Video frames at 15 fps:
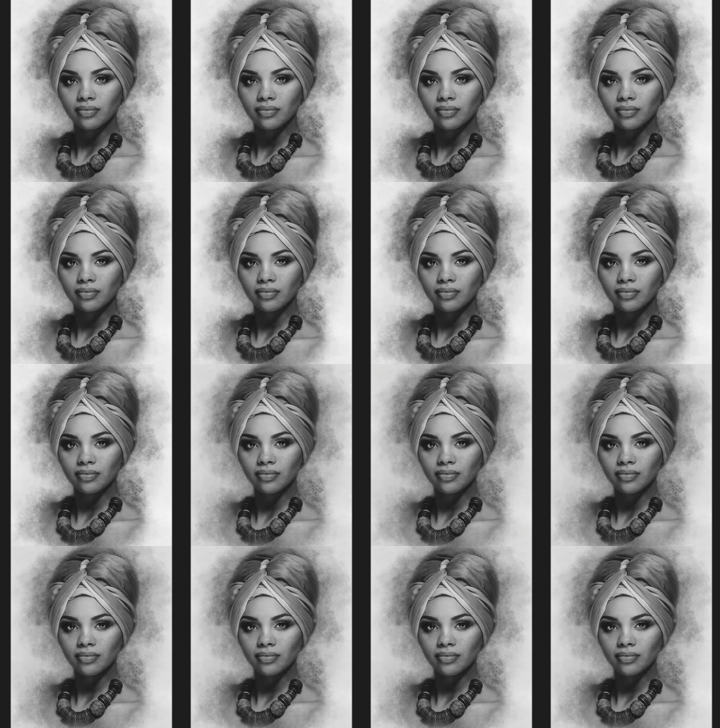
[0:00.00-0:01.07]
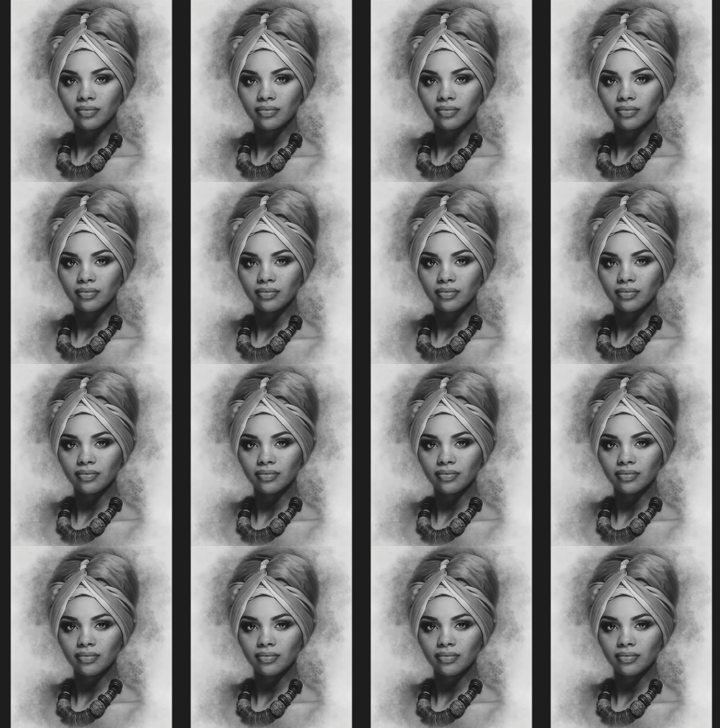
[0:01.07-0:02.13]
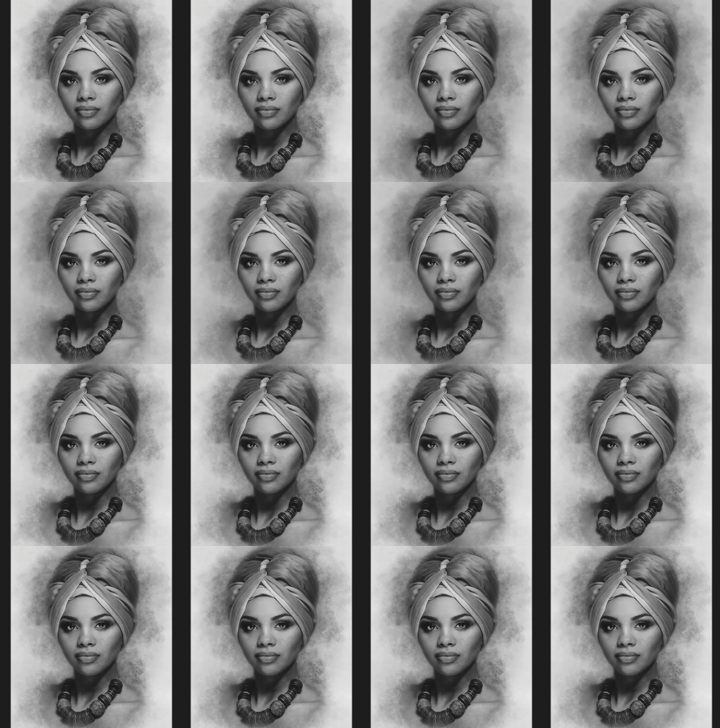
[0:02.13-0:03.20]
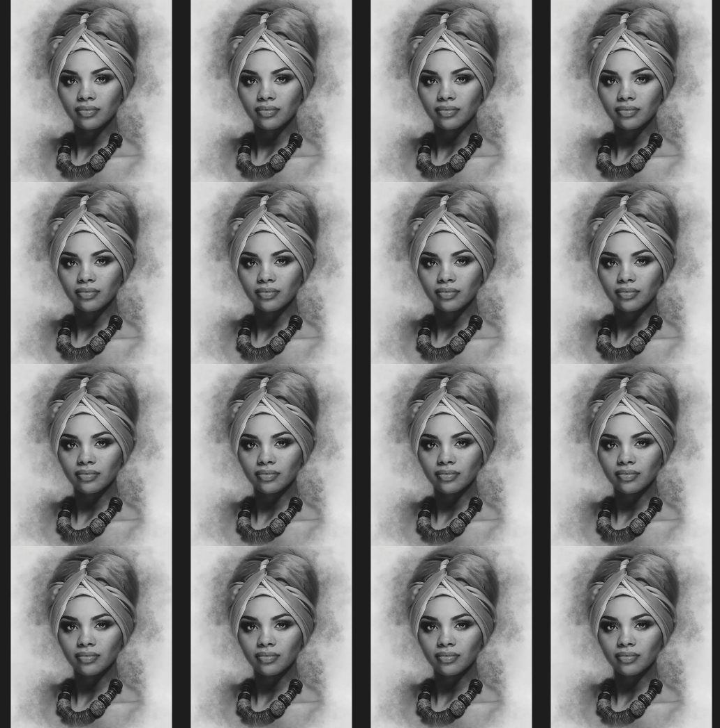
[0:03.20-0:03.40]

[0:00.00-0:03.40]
[no speech]